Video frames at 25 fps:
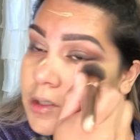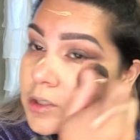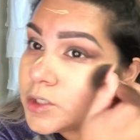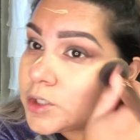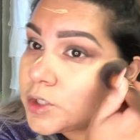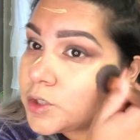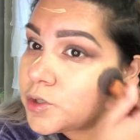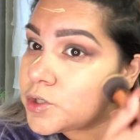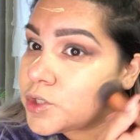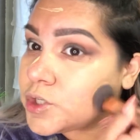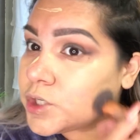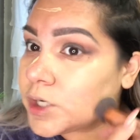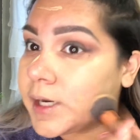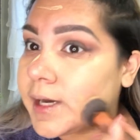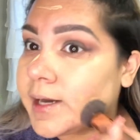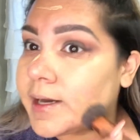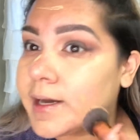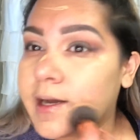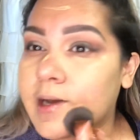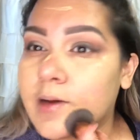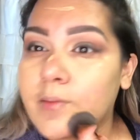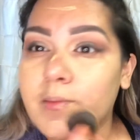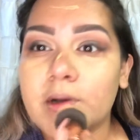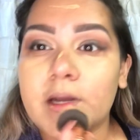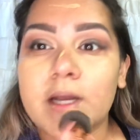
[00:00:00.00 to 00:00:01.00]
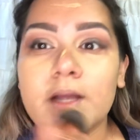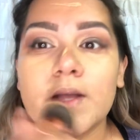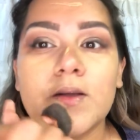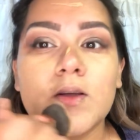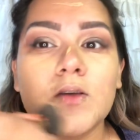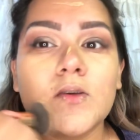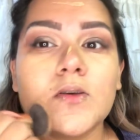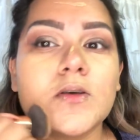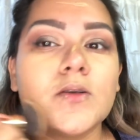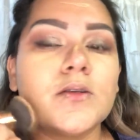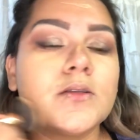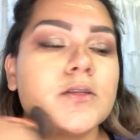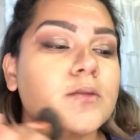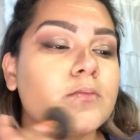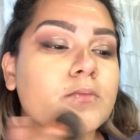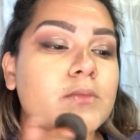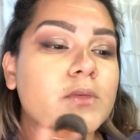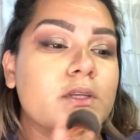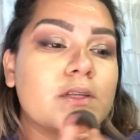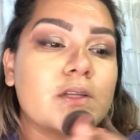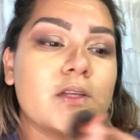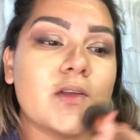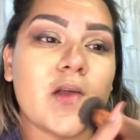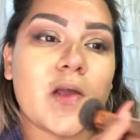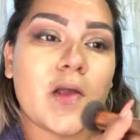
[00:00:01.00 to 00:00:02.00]
No shade at anybody else, I'm
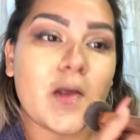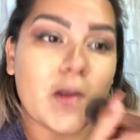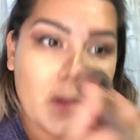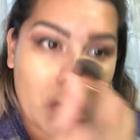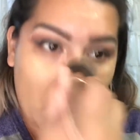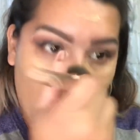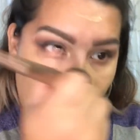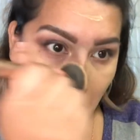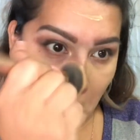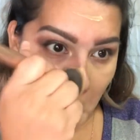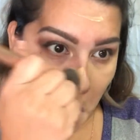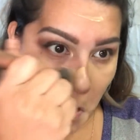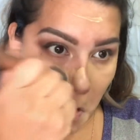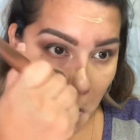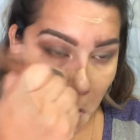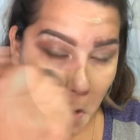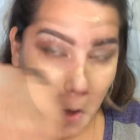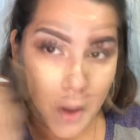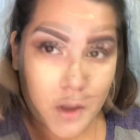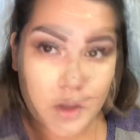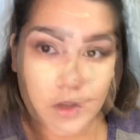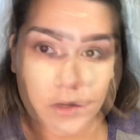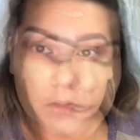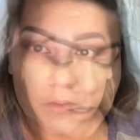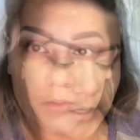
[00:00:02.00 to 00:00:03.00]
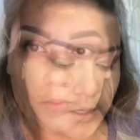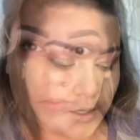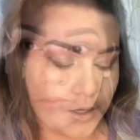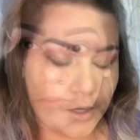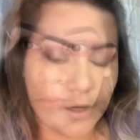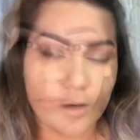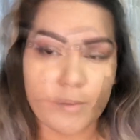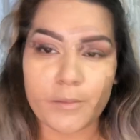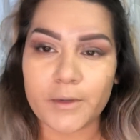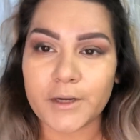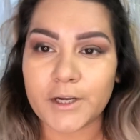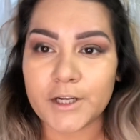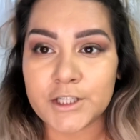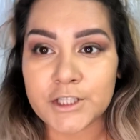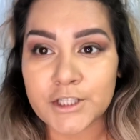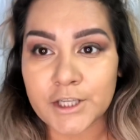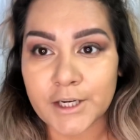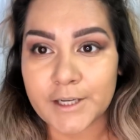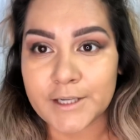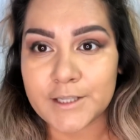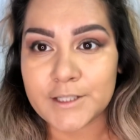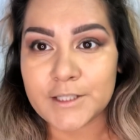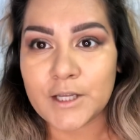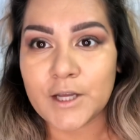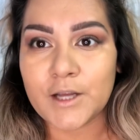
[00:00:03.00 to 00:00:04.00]
just saying. Oh my gosh,
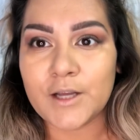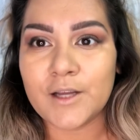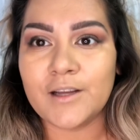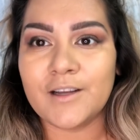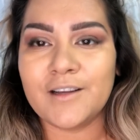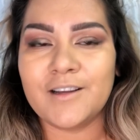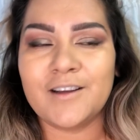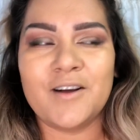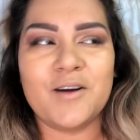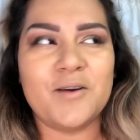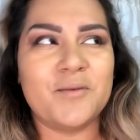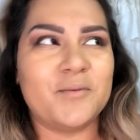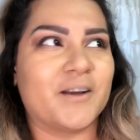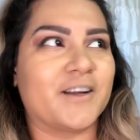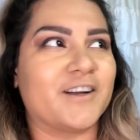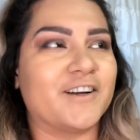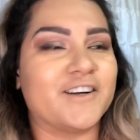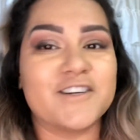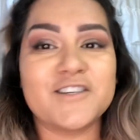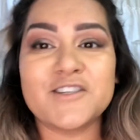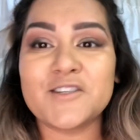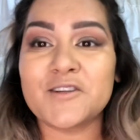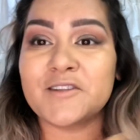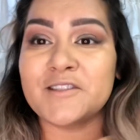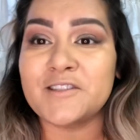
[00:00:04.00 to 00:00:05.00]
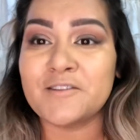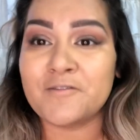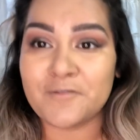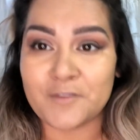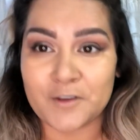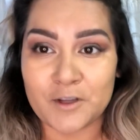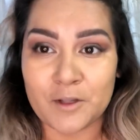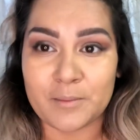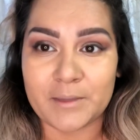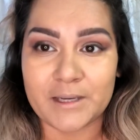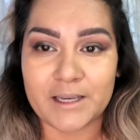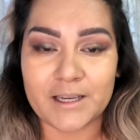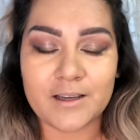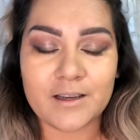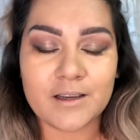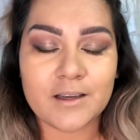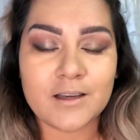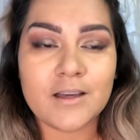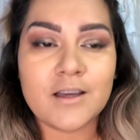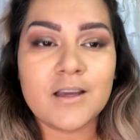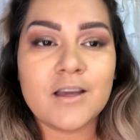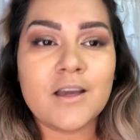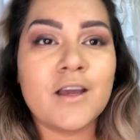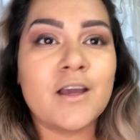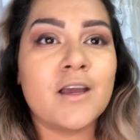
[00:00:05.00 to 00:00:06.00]
guys. Oh my gosh, so as I'm filming,
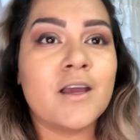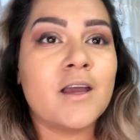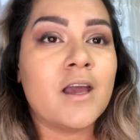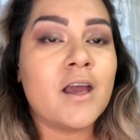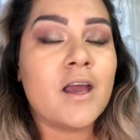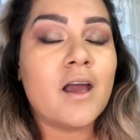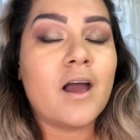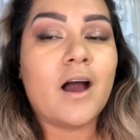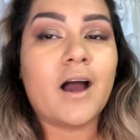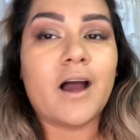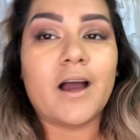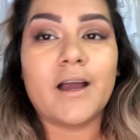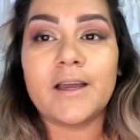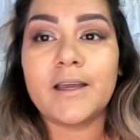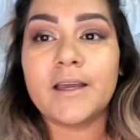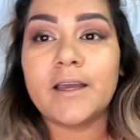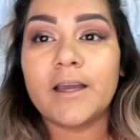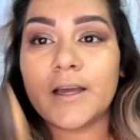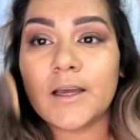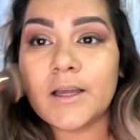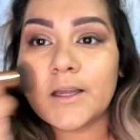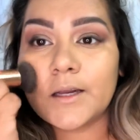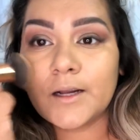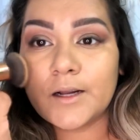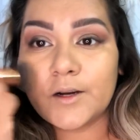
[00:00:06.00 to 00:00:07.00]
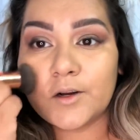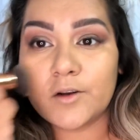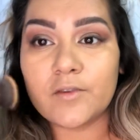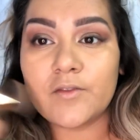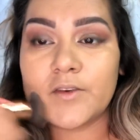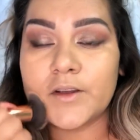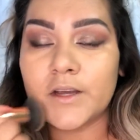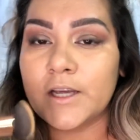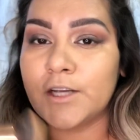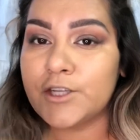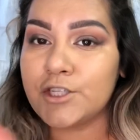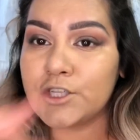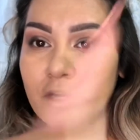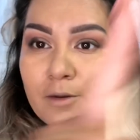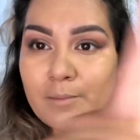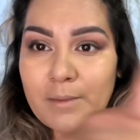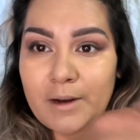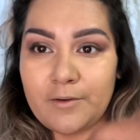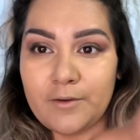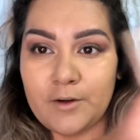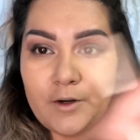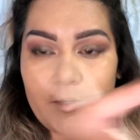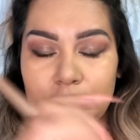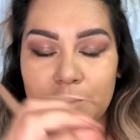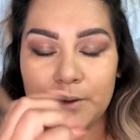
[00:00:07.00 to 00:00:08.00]
I get a notification on my
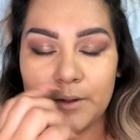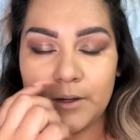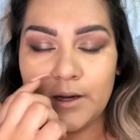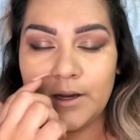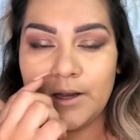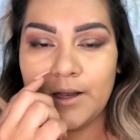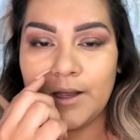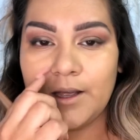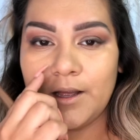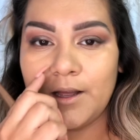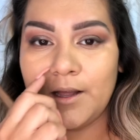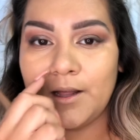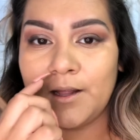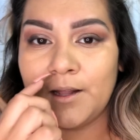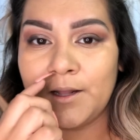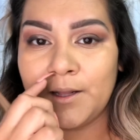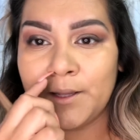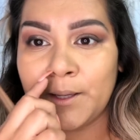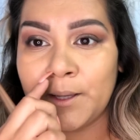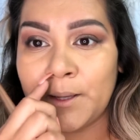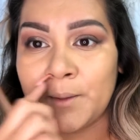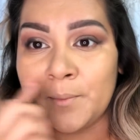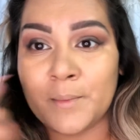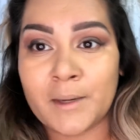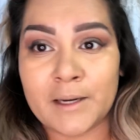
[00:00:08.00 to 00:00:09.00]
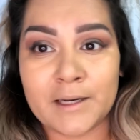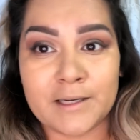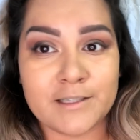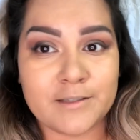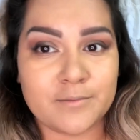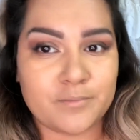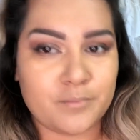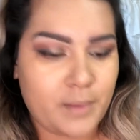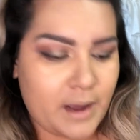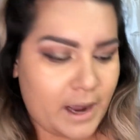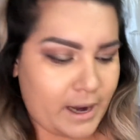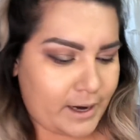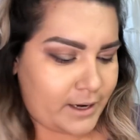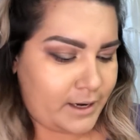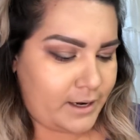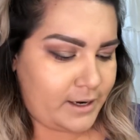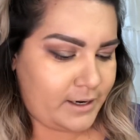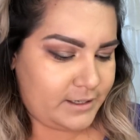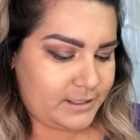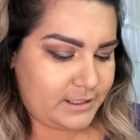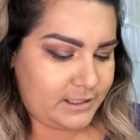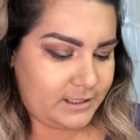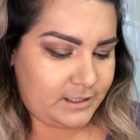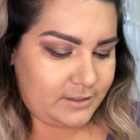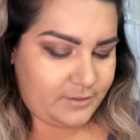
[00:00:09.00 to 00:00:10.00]
phone that my packet
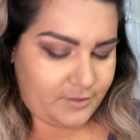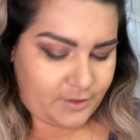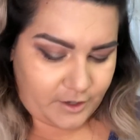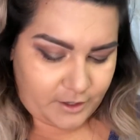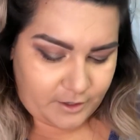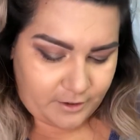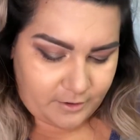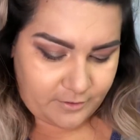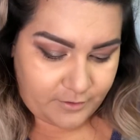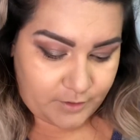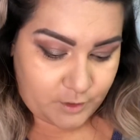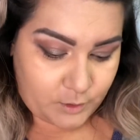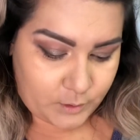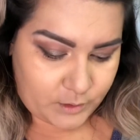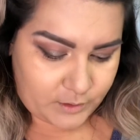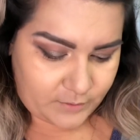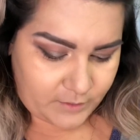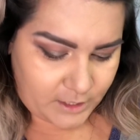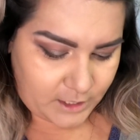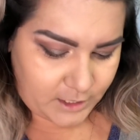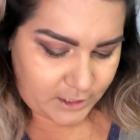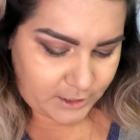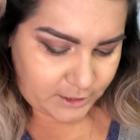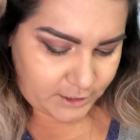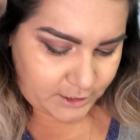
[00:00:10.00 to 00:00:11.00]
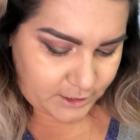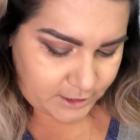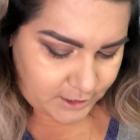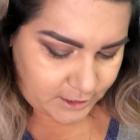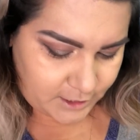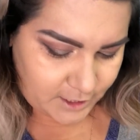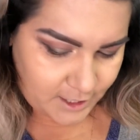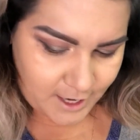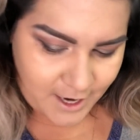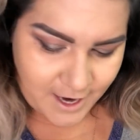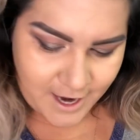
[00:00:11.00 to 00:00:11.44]
got delivered of Dose of Colors.